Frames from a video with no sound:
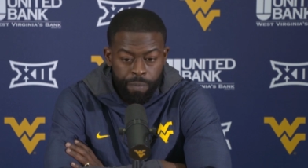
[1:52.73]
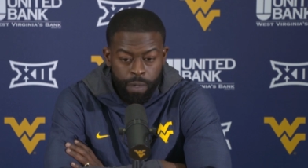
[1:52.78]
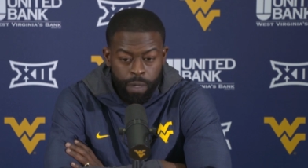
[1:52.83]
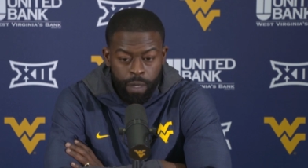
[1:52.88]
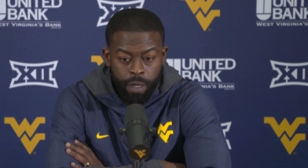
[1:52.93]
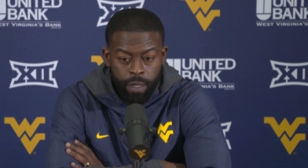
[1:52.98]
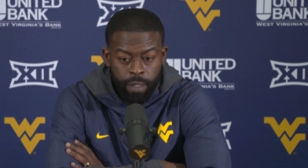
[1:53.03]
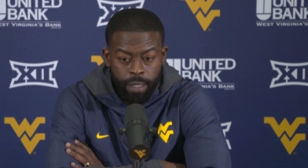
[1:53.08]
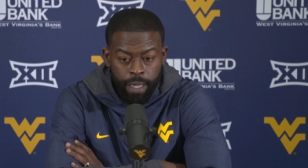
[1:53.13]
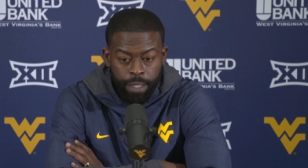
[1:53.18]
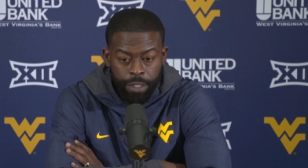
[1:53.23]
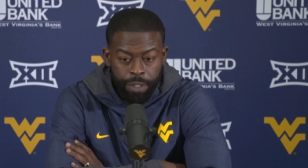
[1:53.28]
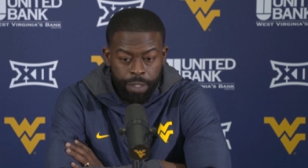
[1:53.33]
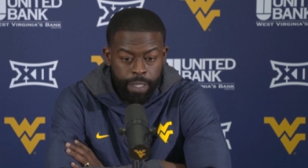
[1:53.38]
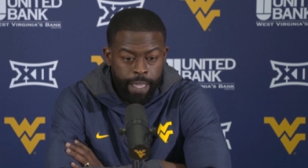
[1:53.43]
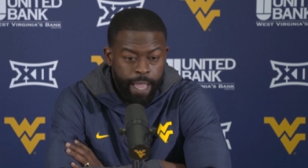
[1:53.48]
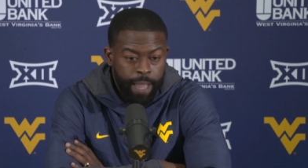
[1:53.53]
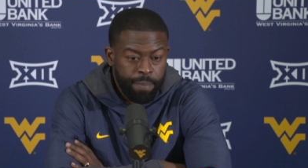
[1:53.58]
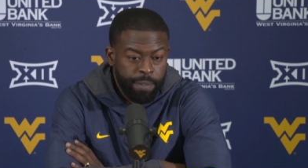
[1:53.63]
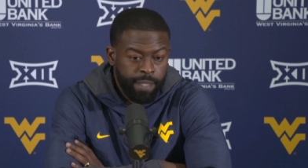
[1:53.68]
and that your
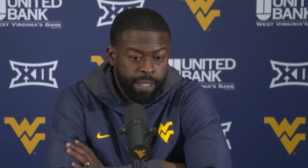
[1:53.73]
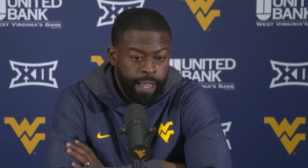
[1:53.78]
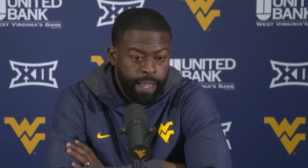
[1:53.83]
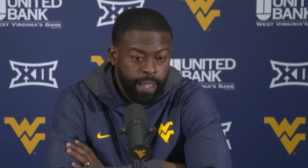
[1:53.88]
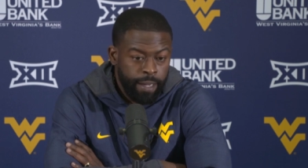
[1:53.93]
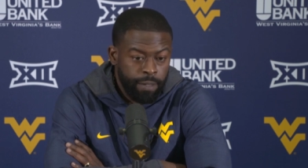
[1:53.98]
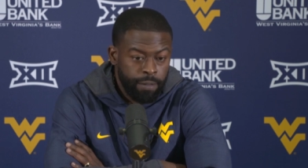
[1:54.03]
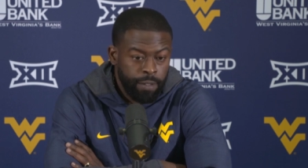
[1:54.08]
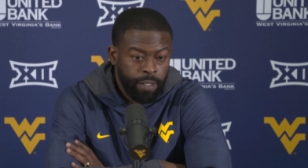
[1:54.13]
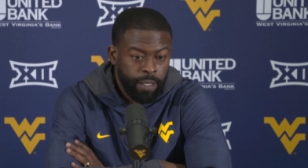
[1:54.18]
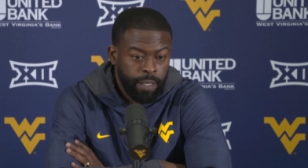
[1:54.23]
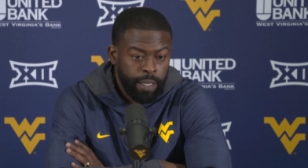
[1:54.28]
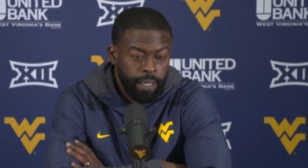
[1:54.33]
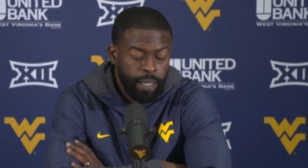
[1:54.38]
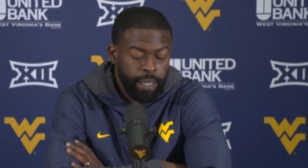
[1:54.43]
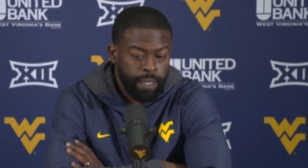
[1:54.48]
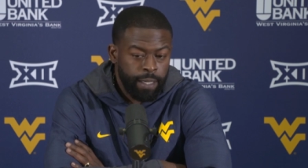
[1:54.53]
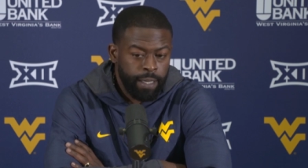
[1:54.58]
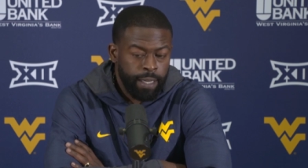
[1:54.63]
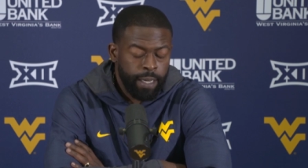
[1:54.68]
gap's sound.
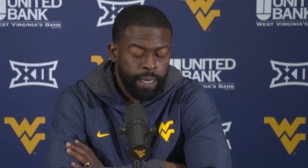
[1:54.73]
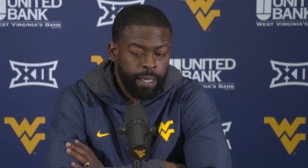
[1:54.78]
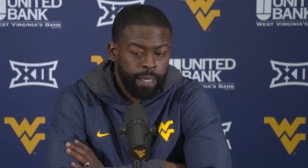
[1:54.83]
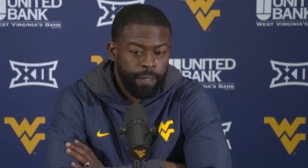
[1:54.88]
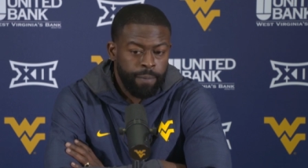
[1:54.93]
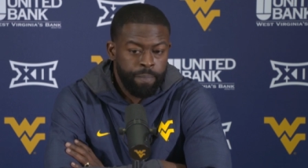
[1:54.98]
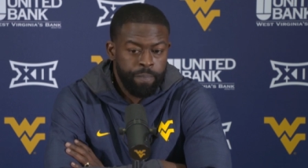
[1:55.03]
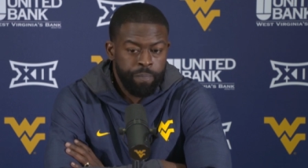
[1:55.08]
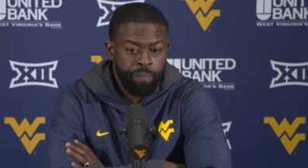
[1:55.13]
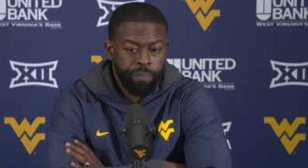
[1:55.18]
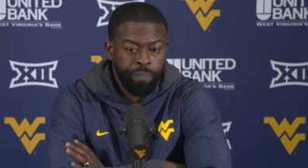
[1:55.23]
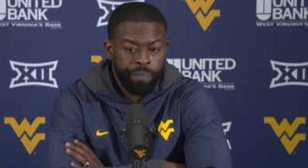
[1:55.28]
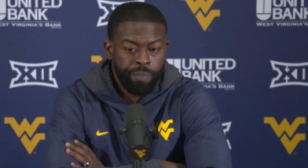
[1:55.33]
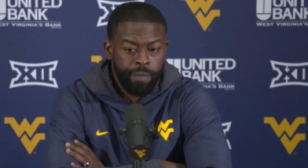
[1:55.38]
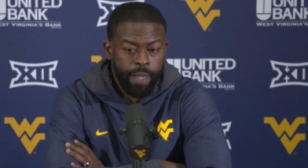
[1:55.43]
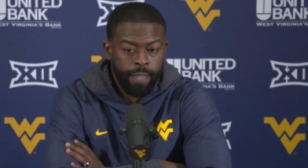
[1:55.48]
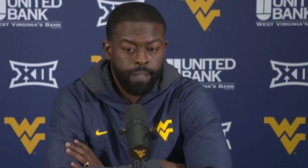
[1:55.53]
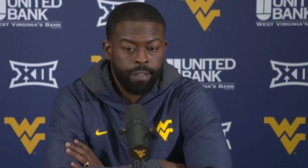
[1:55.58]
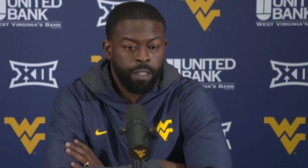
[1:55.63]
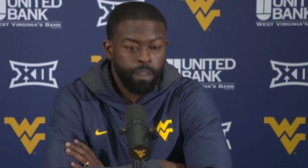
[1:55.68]
And
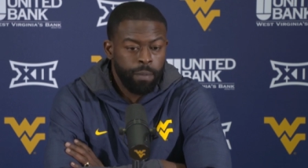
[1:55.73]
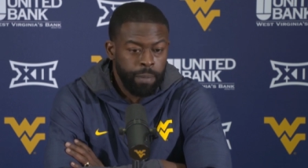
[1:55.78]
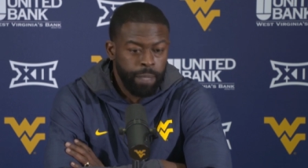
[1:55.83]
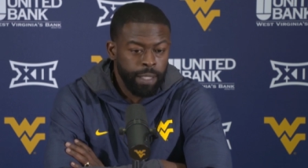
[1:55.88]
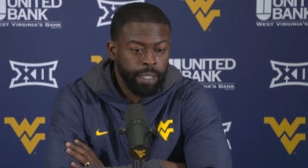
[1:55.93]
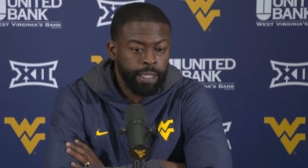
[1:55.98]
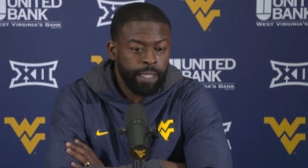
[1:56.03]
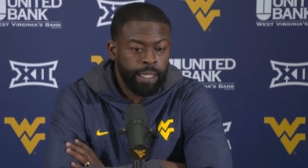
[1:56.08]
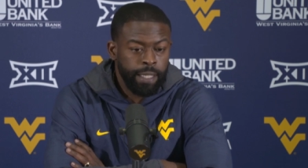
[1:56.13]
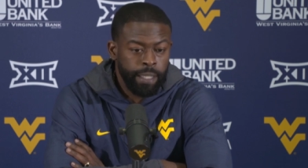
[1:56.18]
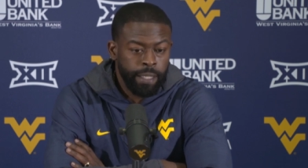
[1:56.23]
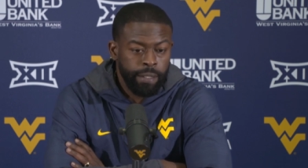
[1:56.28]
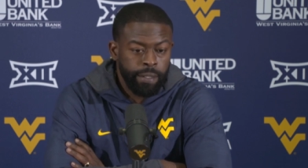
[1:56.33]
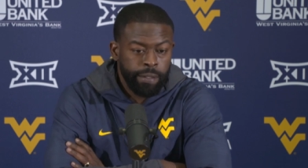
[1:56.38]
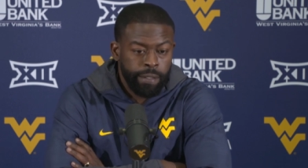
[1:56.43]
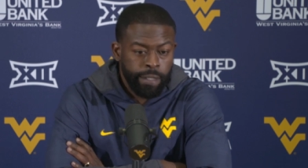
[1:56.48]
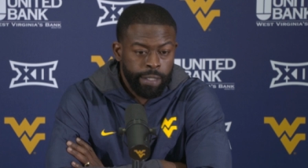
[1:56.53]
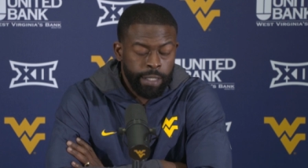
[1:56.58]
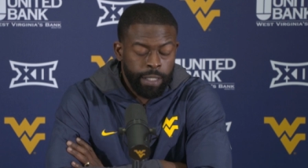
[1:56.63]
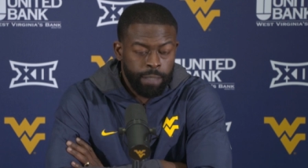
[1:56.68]
that's going to be the key
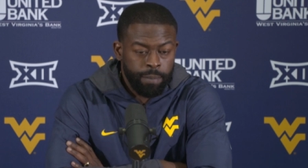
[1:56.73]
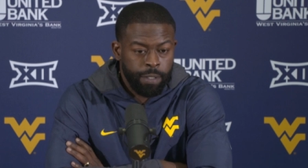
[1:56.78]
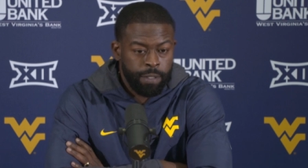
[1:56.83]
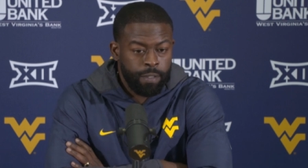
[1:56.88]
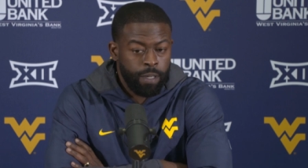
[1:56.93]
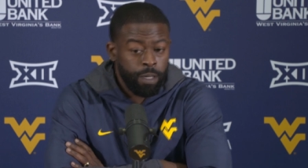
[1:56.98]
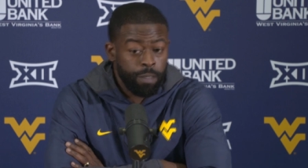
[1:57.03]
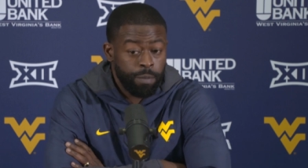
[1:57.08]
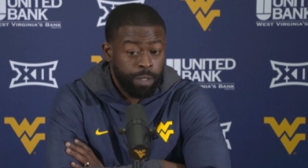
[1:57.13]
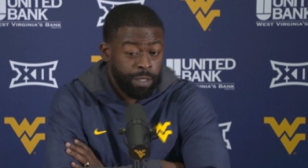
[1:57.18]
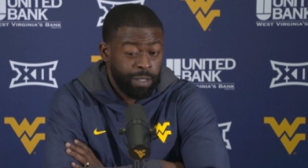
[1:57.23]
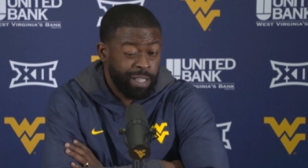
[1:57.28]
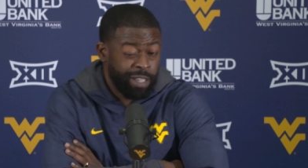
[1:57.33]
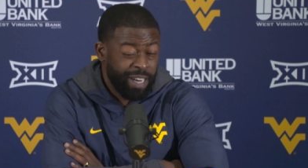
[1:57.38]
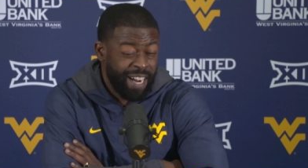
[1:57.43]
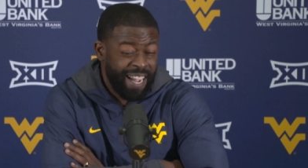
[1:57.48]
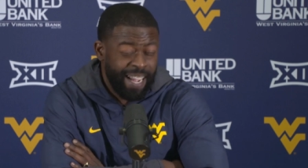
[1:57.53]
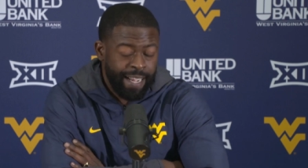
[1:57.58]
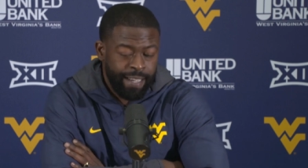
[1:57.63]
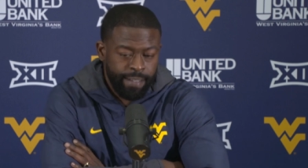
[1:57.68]
in terms of
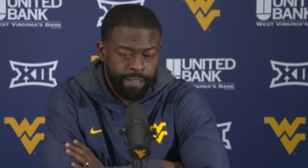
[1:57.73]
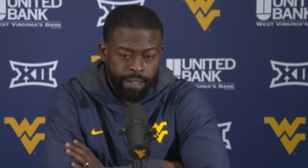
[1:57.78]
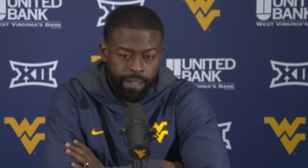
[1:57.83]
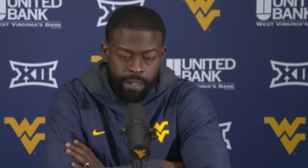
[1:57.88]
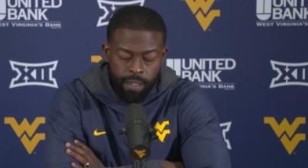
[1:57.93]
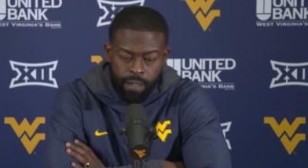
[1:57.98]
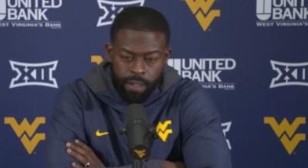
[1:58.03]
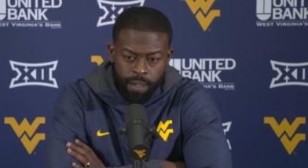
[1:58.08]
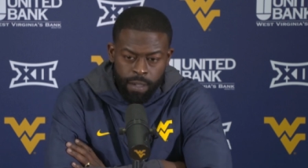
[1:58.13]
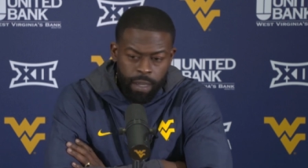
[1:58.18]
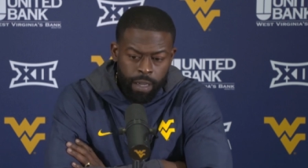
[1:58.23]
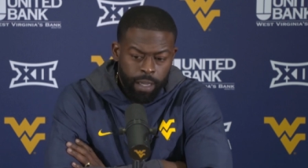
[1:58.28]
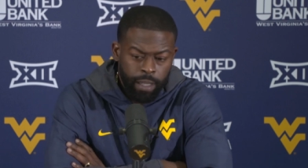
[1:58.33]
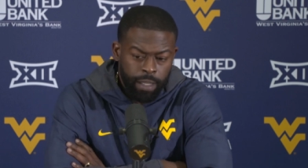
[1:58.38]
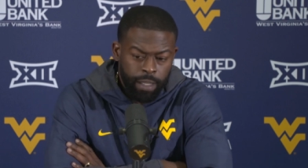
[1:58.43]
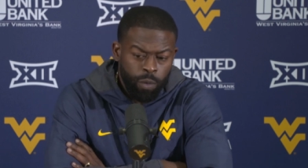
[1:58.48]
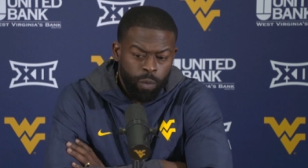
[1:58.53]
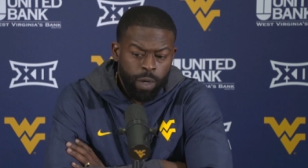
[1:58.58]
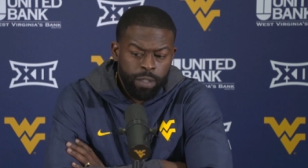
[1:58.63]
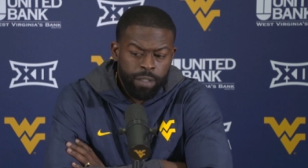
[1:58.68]
their eyes. And
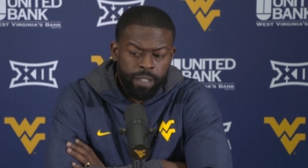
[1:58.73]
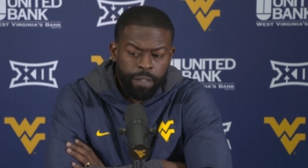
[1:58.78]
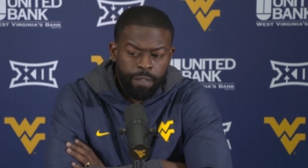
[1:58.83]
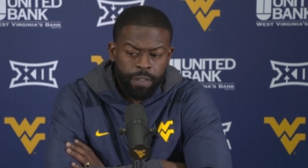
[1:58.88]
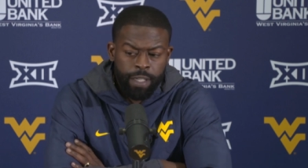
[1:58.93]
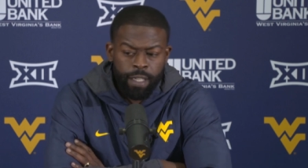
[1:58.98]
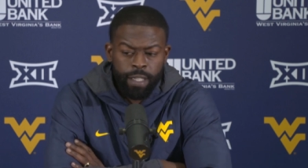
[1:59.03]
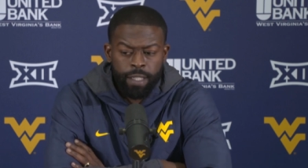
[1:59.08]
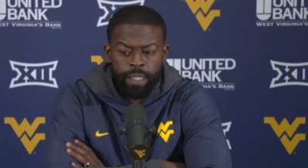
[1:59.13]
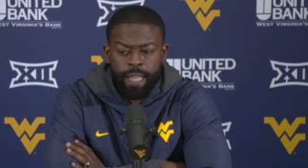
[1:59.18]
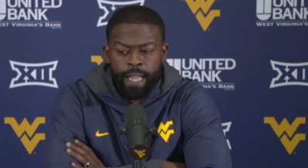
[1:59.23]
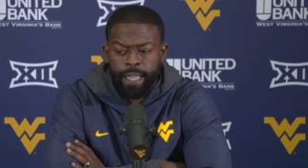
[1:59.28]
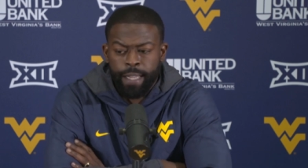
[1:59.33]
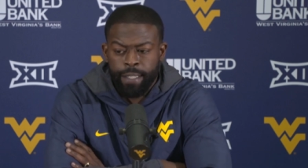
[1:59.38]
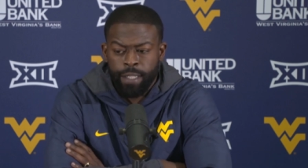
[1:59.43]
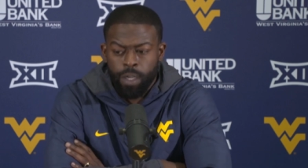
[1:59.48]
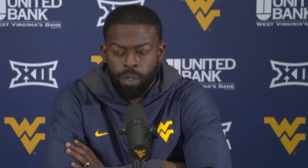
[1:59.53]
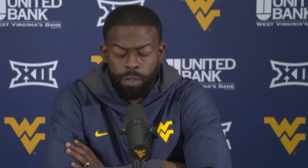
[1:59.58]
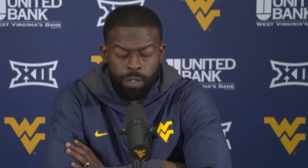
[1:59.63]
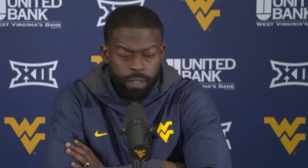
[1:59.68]
then once they've key and
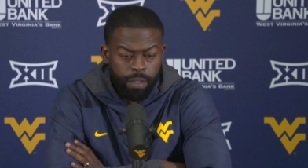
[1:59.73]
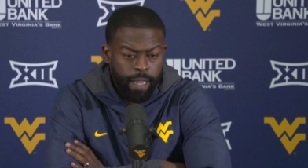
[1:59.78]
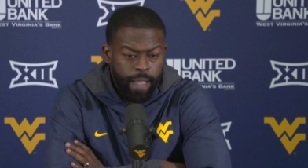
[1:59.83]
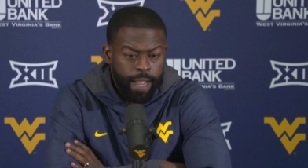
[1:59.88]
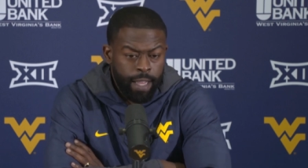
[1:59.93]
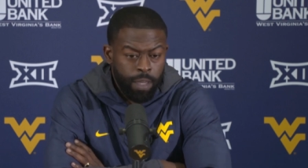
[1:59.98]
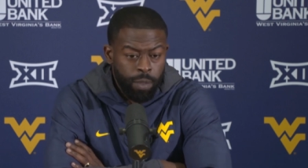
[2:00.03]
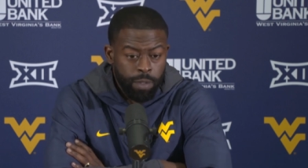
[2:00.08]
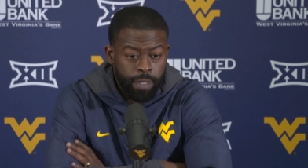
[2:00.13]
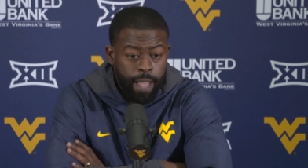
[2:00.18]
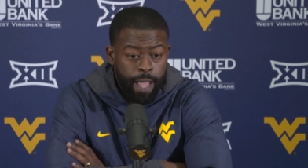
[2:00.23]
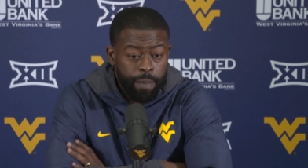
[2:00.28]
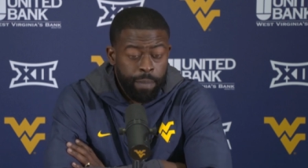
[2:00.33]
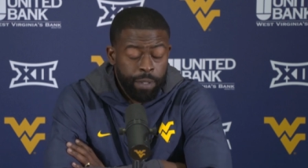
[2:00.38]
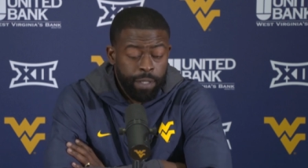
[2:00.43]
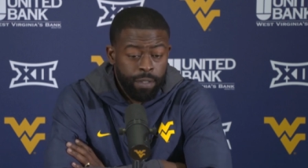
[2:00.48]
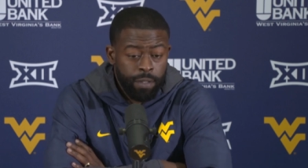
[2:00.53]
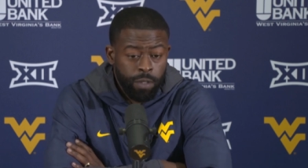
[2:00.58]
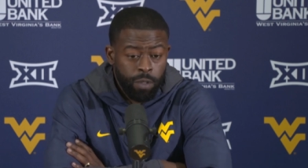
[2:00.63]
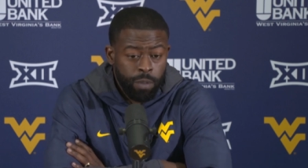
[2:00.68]
diagnosed exactly what's
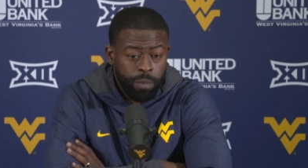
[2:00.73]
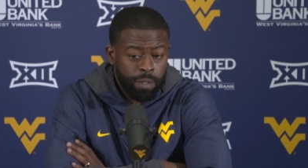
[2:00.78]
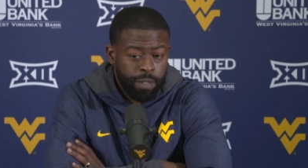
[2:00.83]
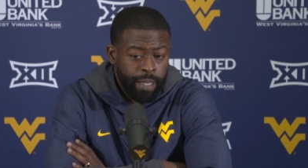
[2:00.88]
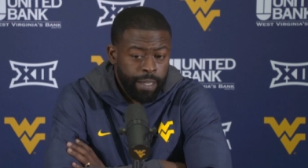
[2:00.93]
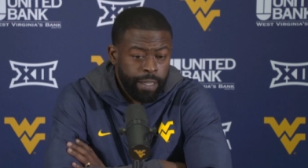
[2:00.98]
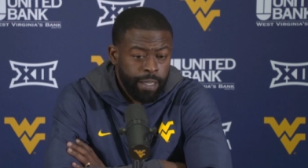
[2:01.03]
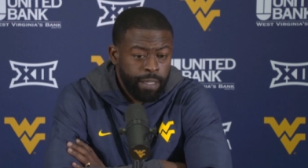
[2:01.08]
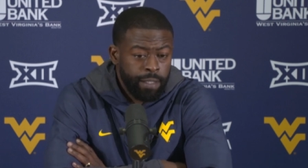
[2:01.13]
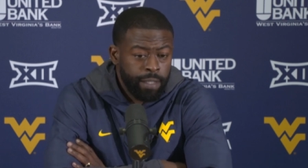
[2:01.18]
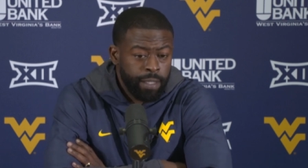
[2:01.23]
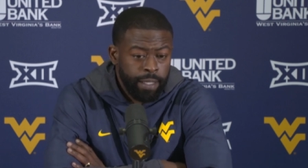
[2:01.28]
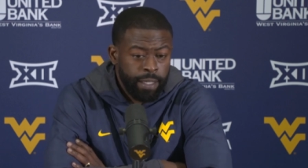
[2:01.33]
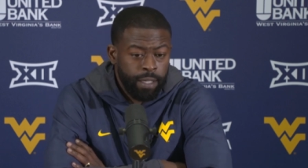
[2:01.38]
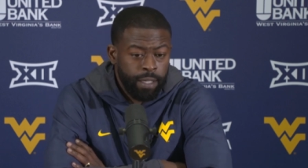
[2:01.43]
happening to them, it's like anything